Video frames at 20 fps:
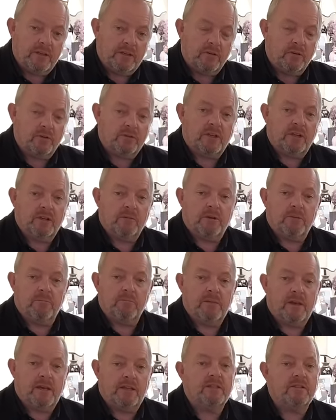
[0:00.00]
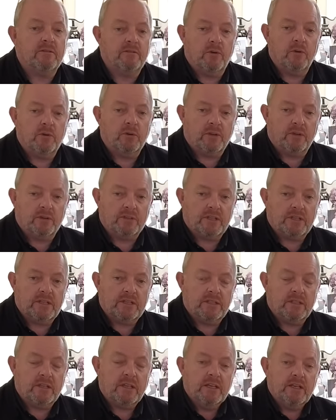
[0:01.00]
You're not dealing with a massive
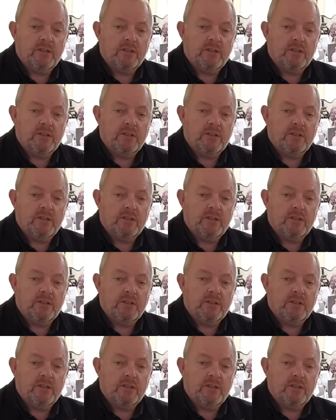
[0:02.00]
organisation.